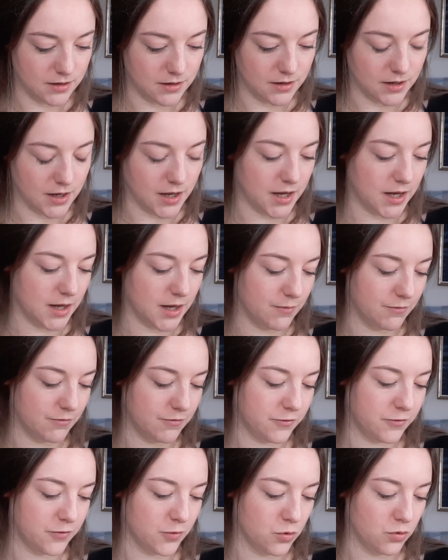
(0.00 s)

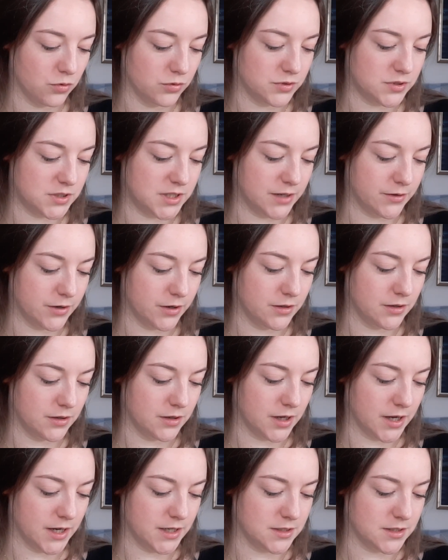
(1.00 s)

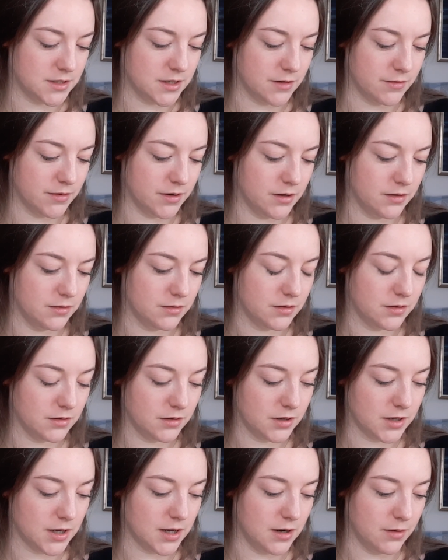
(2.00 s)
4090
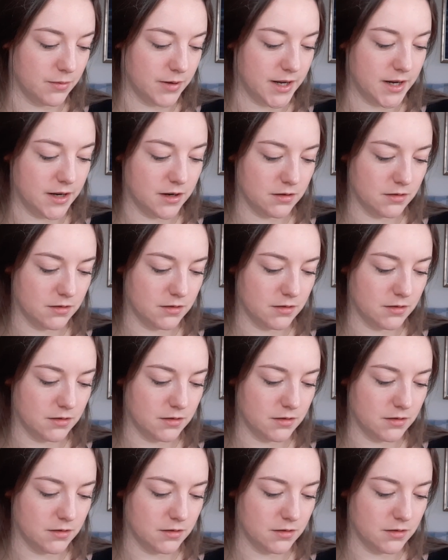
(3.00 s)
colourway.